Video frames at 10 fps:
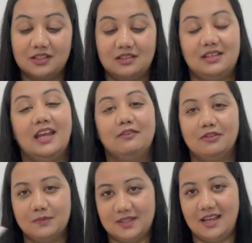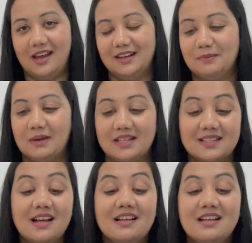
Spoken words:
This is again from Zian and Myza.